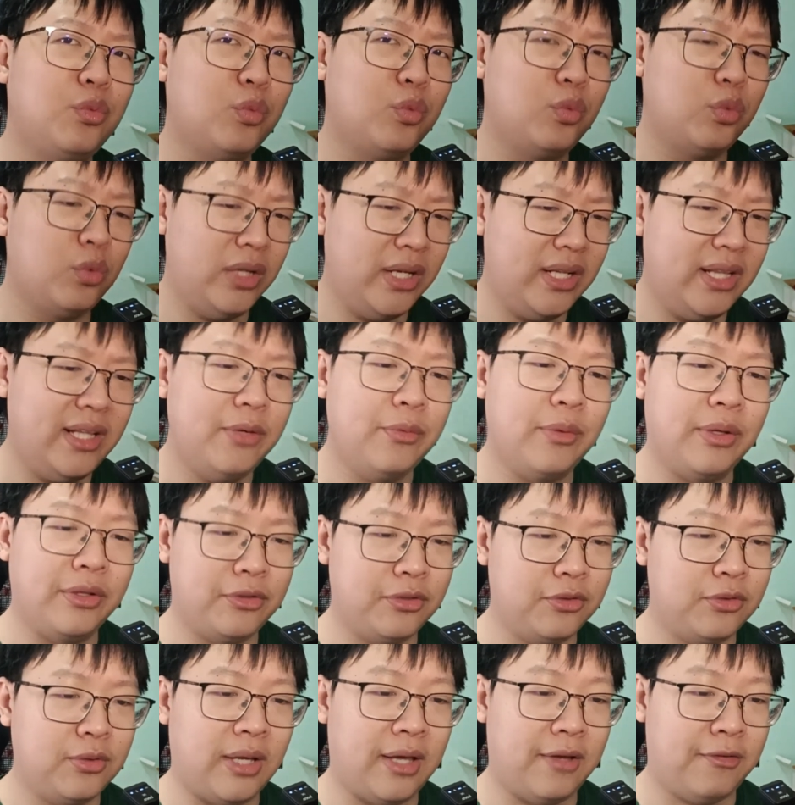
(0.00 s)
really
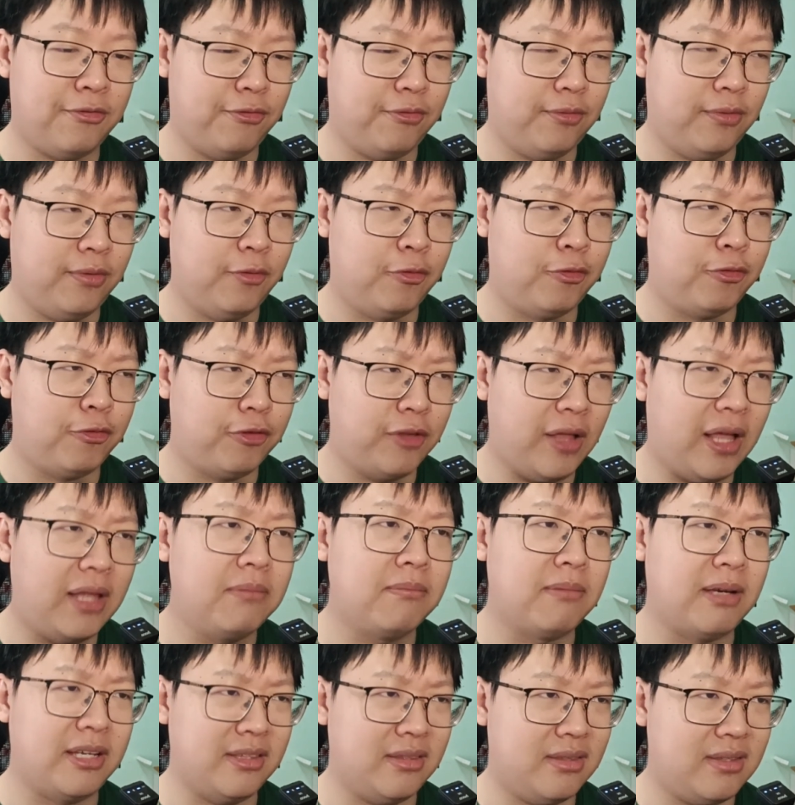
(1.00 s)
wanted to have
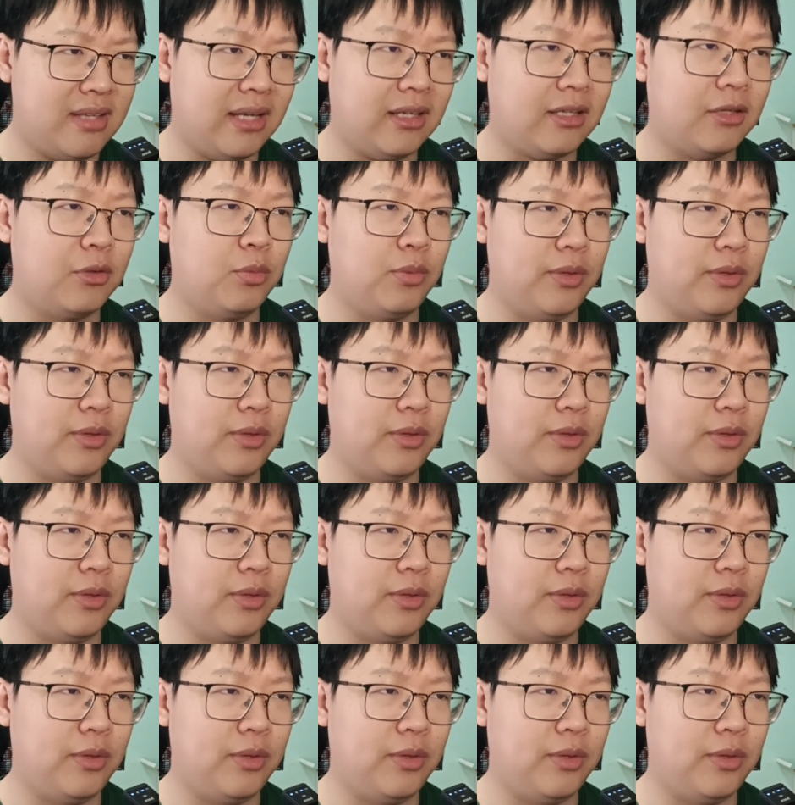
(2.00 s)
flood my deck